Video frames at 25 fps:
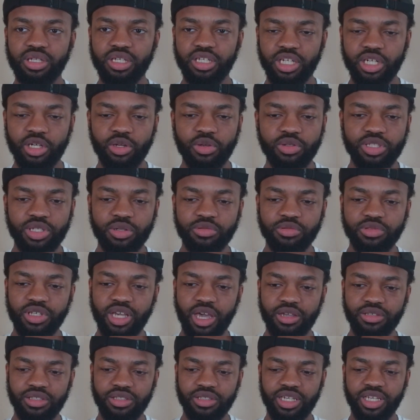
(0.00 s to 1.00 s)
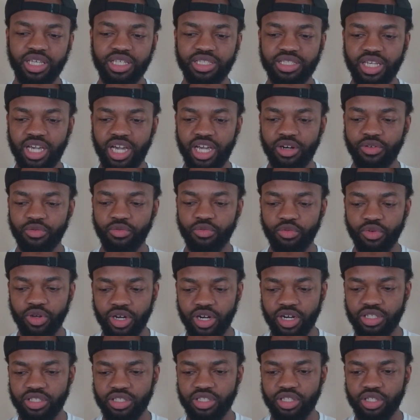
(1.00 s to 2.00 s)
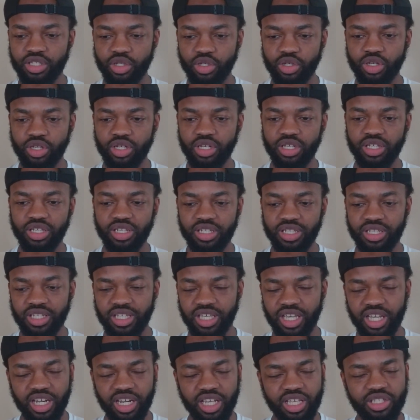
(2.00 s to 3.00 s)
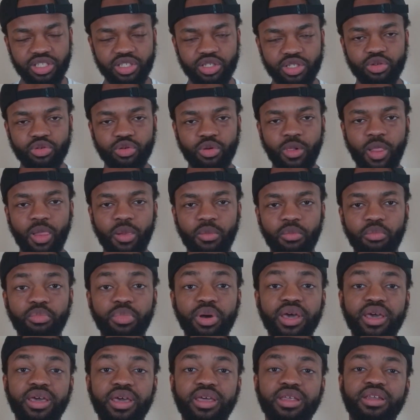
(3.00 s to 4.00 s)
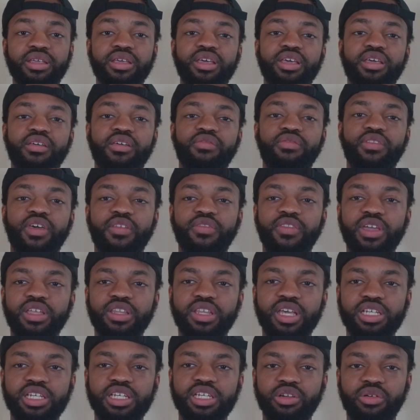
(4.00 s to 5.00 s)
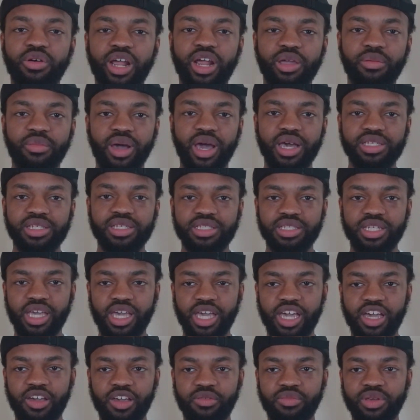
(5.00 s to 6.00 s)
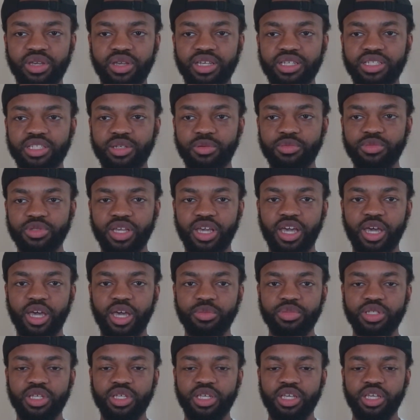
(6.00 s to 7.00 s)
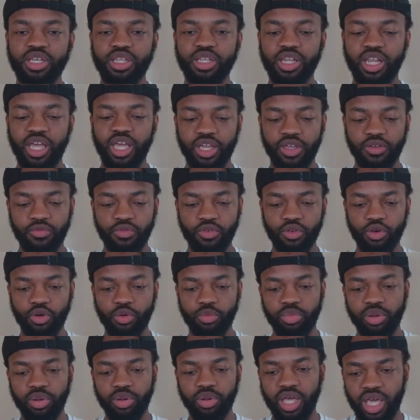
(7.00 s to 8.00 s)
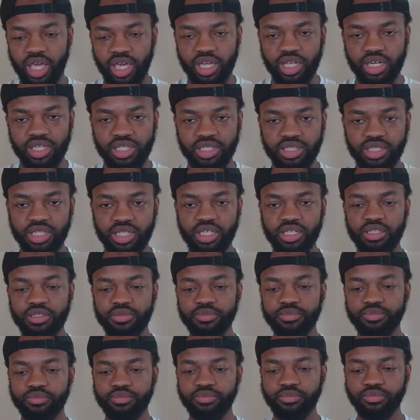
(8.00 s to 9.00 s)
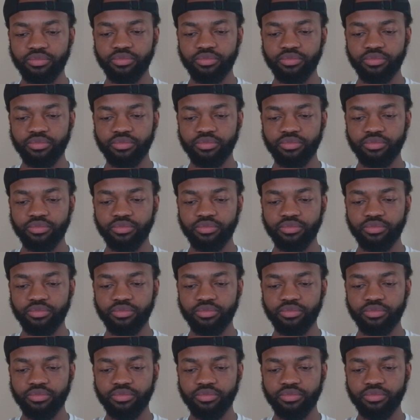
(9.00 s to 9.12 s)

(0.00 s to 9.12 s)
And I know sometimes that gets kind of weird to get into, but I think that's the right mindset to have because sometimes, like if you're playing in a season